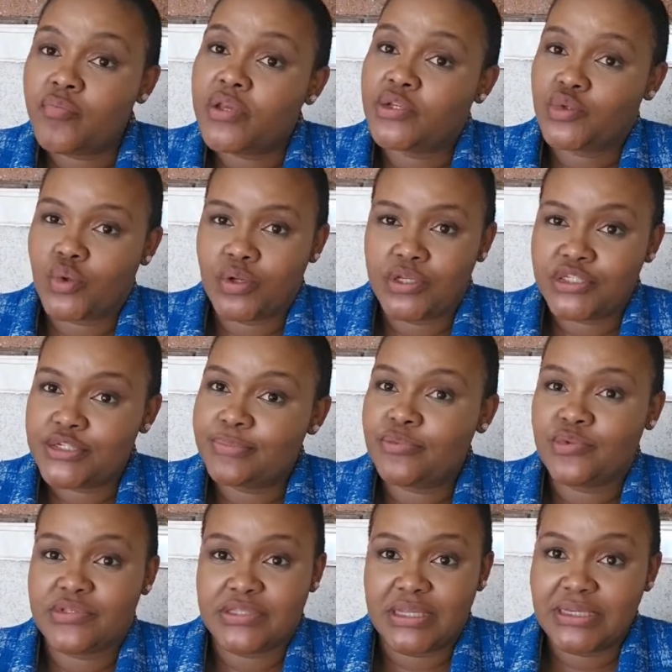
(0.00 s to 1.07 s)
me a scholarship
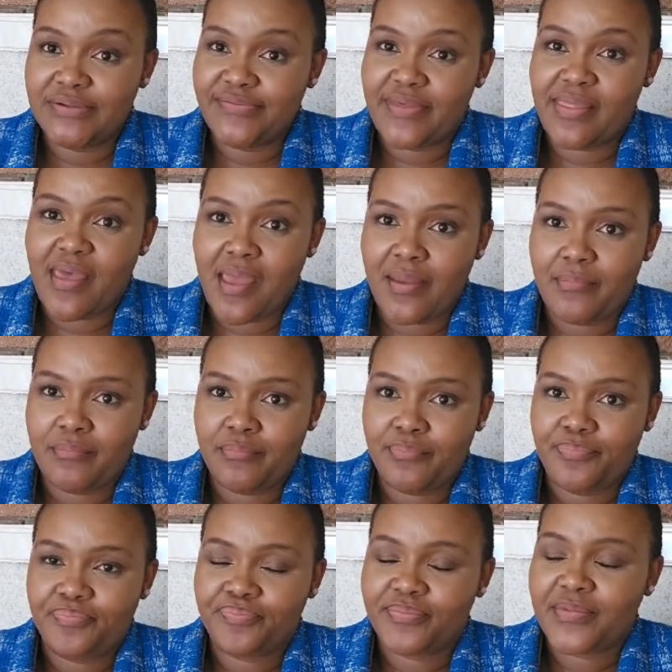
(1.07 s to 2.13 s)
to study further
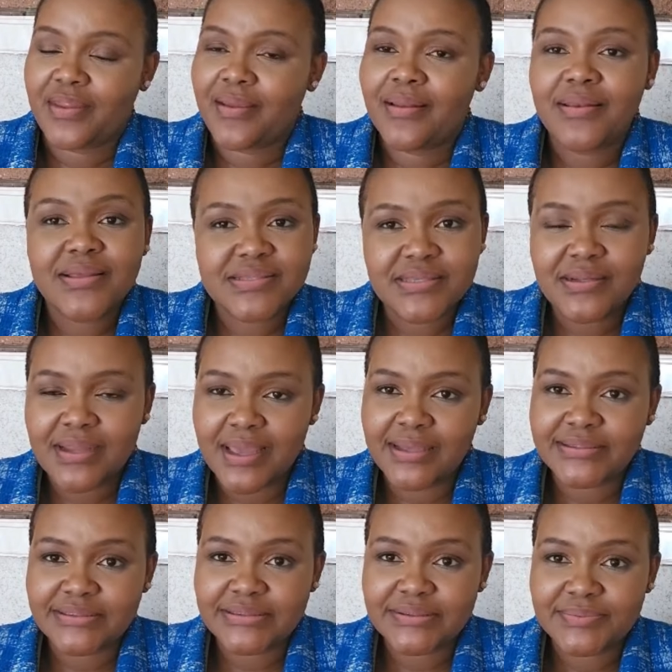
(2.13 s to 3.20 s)
listen
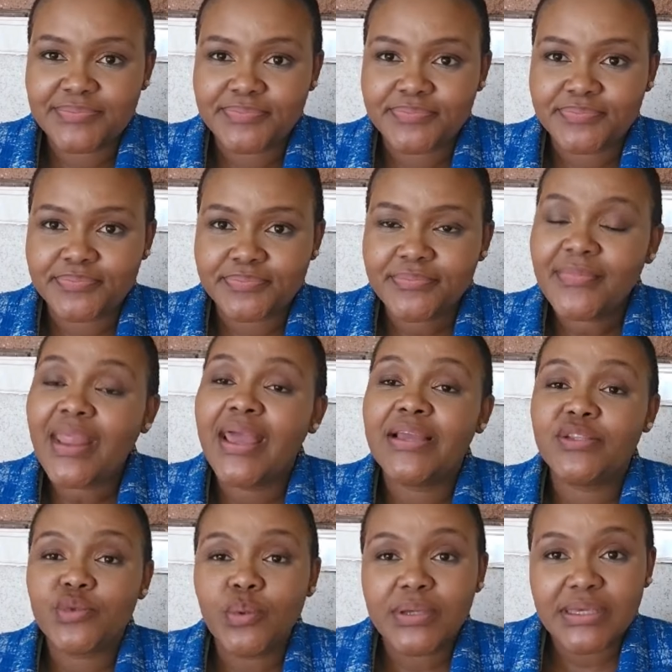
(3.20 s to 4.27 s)
guys i
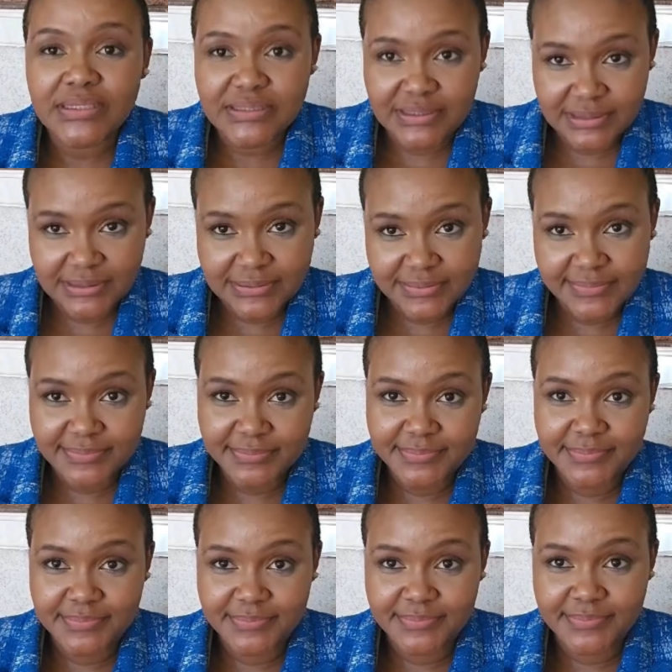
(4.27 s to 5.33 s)
took it
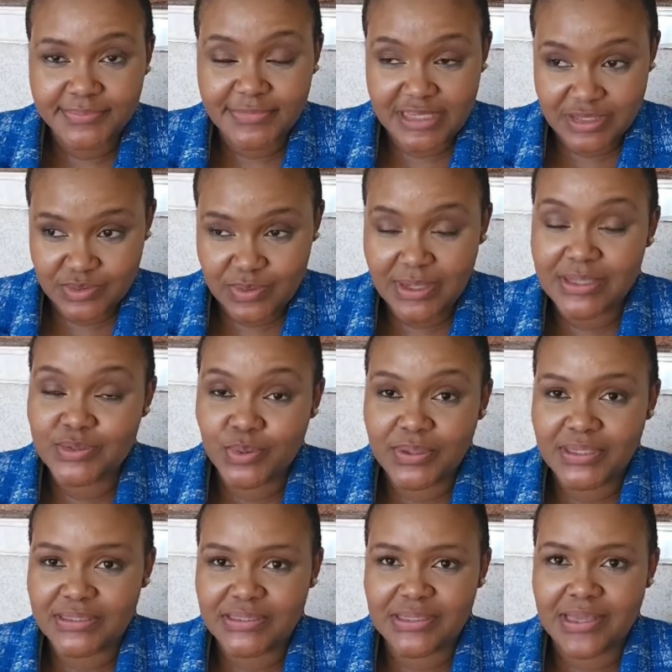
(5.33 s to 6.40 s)
yes i took
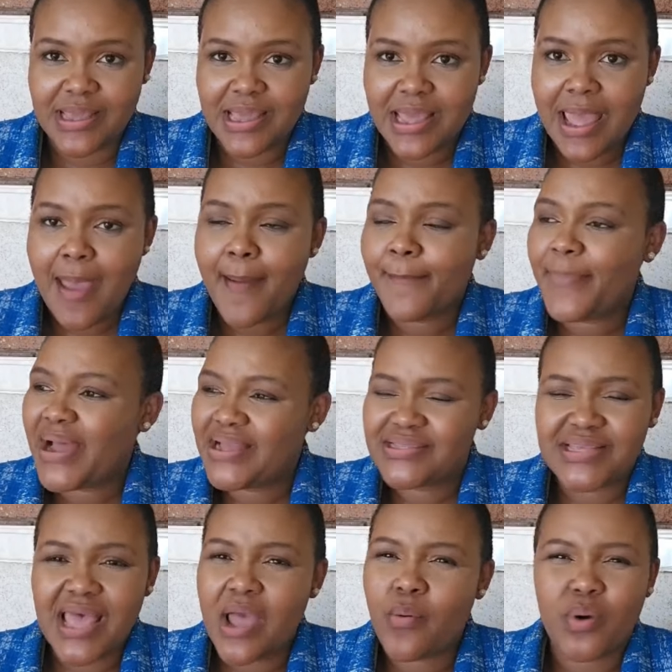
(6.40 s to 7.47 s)
it
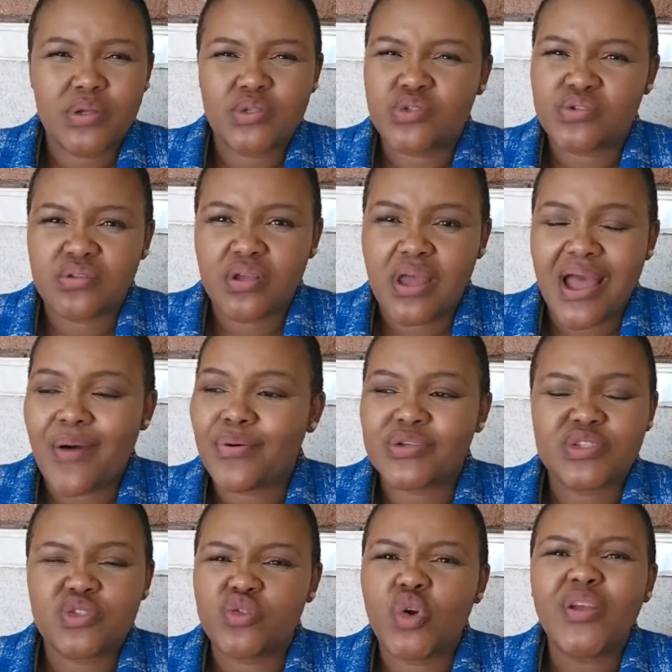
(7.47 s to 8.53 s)
but i was i
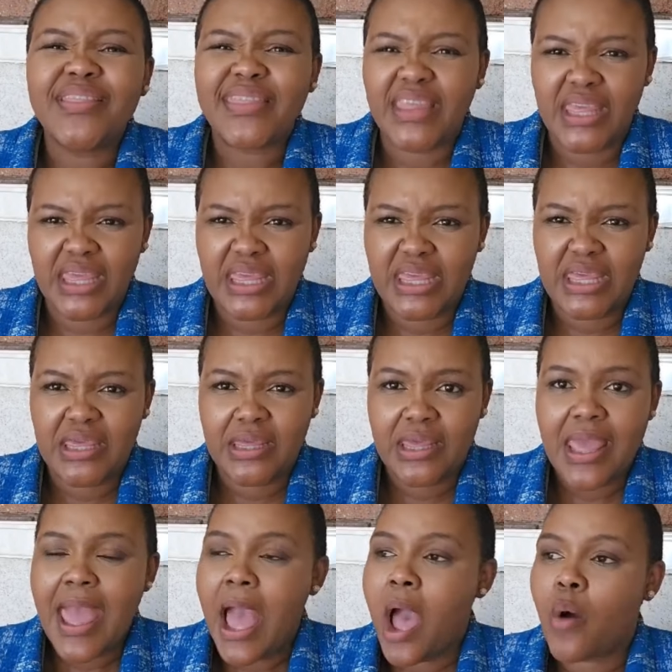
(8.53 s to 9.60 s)
was not there
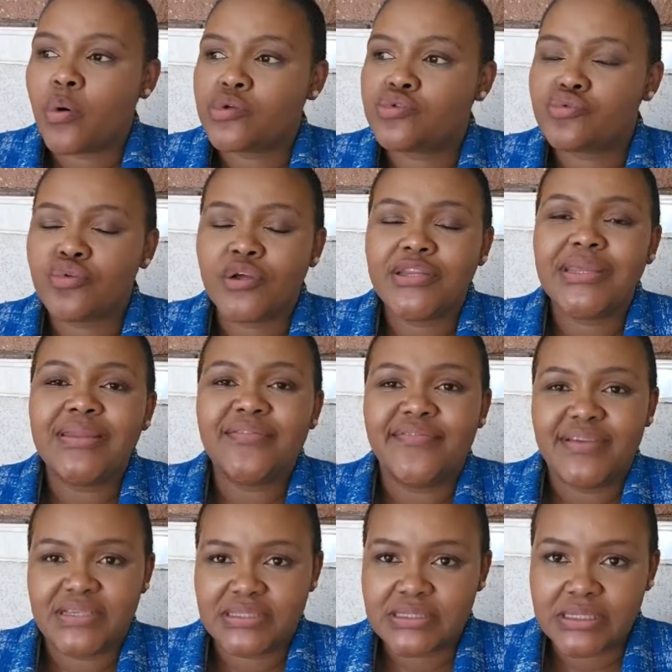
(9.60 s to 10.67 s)
i was not
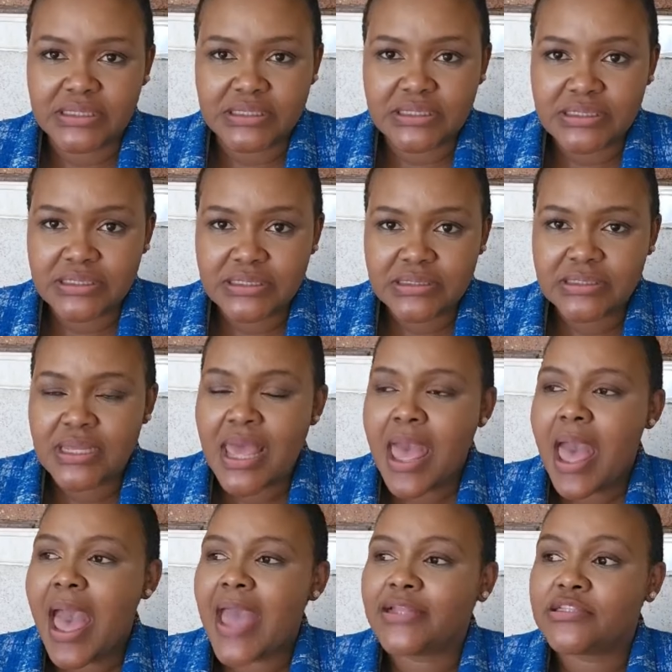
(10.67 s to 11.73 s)
invested
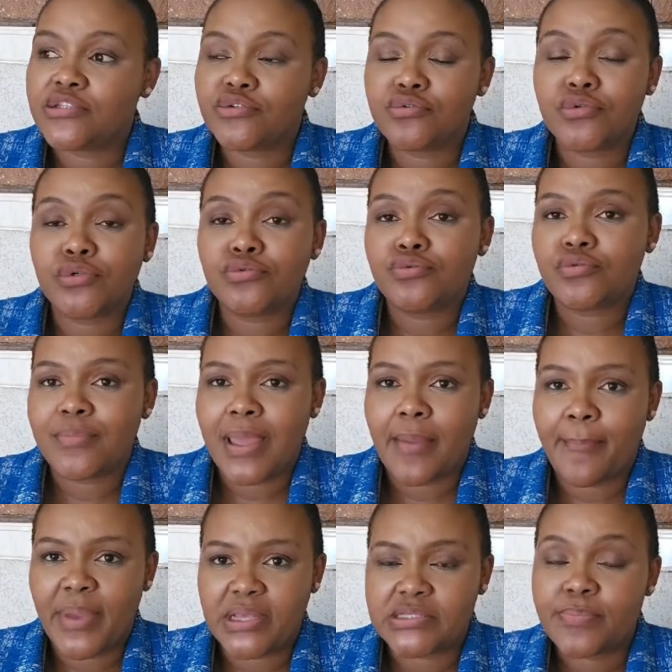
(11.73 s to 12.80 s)
i did not do my
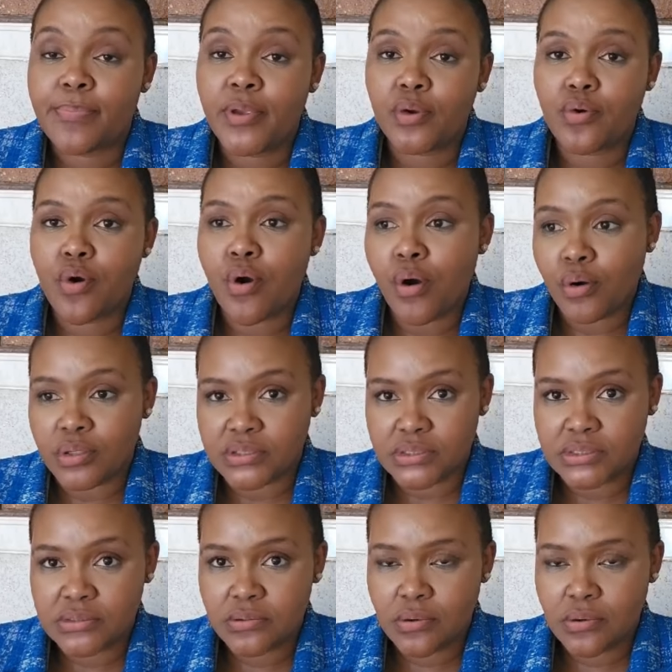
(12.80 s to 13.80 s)
best because